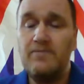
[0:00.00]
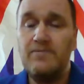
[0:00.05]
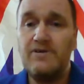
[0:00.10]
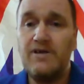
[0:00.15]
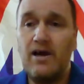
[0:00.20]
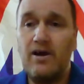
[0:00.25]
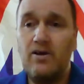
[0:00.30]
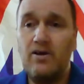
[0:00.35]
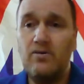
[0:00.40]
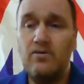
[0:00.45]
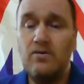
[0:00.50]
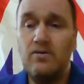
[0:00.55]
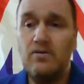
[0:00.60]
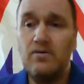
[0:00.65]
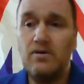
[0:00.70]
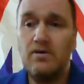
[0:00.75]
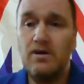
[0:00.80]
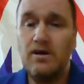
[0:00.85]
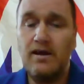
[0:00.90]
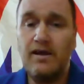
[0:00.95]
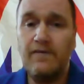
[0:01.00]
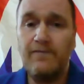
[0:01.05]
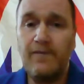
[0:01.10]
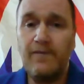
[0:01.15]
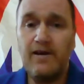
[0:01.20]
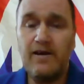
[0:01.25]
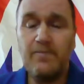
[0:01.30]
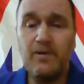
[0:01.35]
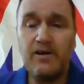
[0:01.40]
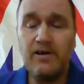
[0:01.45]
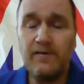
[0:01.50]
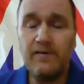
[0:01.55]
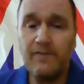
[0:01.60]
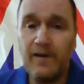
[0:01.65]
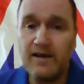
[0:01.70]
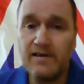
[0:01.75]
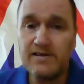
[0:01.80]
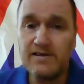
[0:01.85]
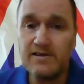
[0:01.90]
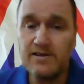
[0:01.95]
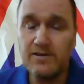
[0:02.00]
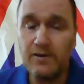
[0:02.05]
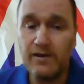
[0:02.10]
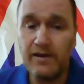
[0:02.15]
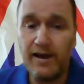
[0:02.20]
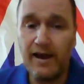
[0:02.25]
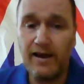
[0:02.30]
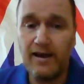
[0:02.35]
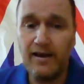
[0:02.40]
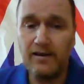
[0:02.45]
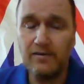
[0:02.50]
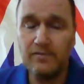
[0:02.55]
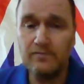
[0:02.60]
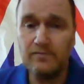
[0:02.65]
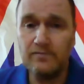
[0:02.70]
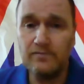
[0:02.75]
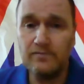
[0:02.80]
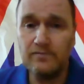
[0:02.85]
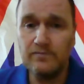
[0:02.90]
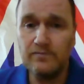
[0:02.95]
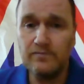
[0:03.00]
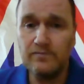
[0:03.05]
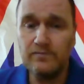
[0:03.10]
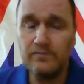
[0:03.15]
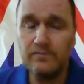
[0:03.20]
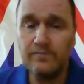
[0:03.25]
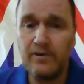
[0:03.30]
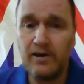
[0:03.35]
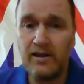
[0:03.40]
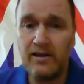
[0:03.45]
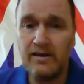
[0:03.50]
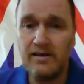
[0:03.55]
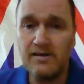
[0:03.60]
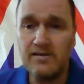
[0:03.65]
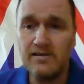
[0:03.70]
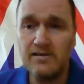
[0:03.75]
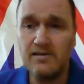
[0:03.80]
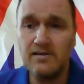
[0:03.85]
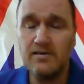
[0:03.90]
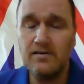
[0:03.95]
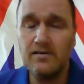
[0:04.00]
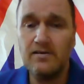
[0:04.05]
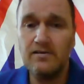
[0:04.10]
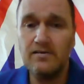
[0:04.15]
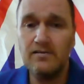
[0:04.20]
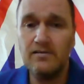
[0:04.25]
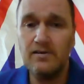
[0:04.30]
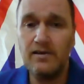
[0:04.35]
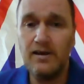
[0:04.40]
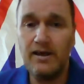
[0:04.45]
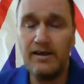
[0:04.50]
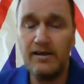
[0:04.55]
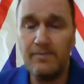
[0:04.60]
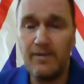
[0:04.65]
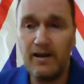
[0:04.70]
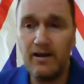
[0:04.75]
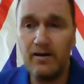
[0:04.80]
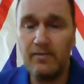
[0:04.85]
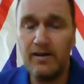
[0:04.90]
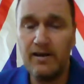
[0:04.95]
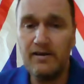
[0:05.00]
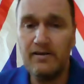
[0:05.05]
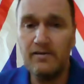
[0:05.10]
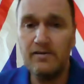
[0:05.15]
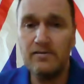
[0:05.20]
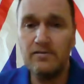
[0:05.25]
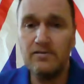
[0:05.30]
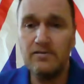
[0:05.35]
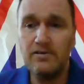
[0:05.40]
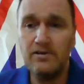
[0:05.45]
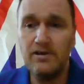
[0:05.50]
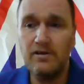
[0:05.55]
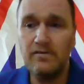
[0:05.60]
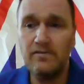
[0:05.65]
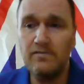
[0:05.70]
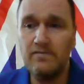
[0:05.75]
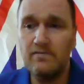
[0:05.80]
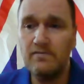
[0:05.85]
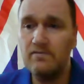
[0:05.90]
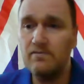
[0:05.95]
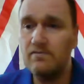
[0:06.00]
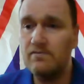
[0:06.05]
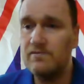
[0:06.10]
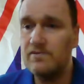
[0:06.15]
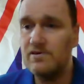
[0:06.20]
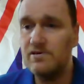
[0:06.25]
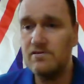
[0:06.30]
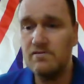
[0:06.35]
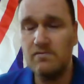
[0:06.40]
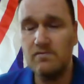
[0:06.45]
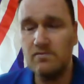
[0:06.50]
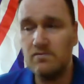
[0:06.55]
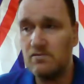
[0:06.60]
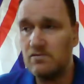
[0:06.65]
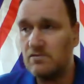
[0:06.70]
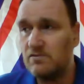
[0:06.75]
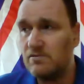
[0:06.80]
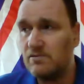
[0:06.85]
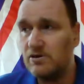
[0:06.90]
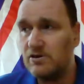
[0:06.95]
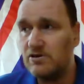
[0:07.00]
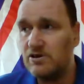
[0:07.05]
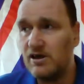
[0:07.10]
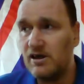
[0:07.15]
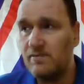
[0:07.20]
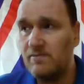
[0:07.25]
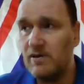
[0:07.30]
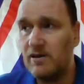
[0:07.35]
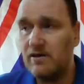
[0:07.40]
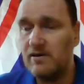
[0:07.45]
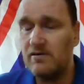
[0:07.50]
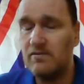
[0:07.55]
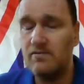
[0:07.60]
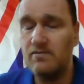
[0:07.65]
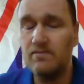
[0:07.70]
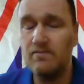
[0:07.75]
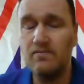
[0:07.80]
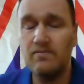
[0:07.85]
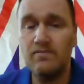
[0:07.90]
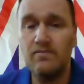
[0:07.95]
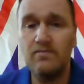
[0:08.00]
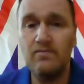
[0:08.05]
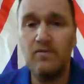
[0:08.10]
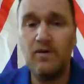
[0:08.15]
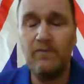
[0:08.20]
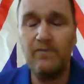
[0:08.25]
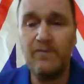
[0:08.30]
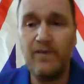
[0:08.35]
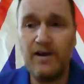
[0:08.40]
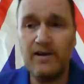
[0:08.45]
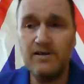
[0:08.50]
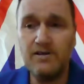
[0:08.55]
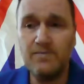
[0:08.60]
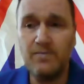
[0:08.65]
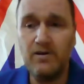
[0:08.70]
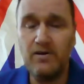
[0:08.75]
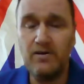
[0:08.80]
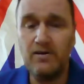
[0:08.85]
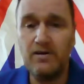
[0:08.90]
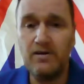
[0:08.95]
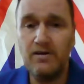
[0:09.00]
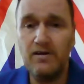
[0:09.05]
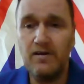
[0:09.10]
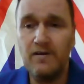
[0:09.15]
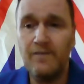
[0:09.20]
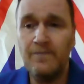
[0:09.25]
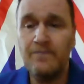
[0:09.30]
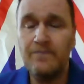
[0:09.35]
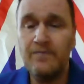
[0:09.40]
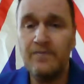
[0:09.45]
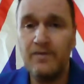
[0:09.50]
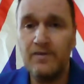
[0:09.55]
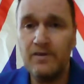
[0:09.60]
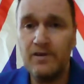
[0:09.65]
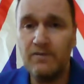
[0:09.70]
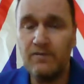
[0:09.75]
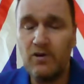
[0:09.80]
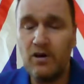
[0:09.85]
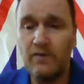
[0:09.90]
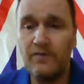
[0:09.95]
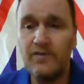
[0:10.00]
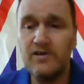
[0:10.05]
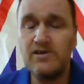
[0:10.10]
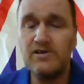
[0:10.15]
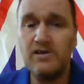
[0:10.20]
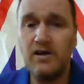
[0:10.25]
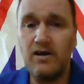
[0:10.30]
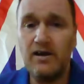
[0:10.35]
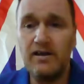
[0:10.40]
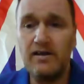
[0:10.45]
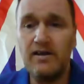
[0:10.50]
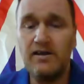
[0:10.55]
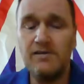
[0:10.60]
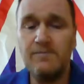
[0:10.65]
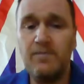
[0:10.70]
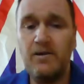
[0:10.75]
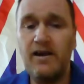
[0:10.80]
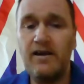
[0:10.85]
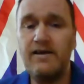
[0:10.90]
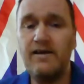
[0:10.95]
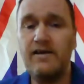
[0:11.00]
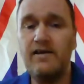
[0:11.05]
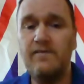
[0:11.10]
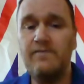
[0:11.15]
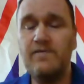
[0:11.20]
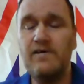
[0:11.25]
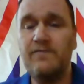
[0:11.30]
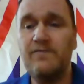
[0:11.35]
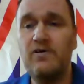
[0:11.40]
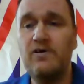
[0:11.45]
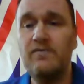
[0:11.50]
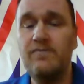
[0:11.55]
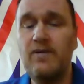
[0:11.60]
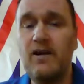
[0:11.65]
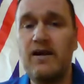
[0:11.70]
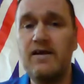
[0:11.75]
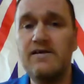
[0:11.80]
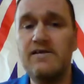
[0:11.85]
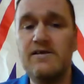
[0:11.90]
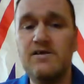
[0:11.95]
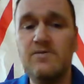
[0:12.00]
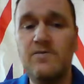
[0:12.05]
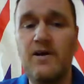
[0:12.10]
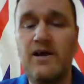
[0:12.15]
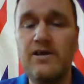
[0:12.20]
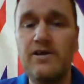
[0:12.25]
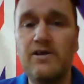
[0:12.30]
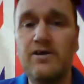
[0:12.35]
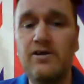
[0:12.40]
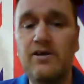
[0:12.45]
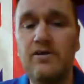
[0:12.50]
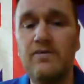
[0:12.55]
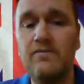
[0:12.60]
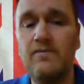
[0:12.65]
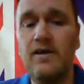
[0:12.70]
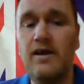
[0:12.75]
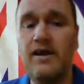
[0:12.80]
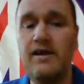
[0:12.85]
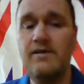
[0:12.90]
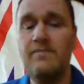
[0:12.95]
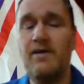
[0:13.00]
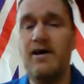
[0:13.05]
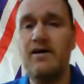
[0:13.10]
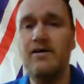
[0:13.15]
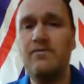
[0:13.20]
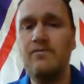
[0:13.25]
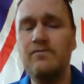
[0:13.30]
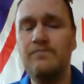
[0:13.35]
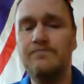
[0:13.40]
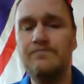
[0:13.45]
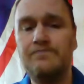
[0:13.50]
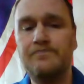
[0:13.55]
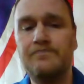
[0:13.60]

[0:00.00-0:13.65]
So, if anybody fancies doing that, please email me. You see me on Facebook. You've got the site. There's plenty of different places where you can email.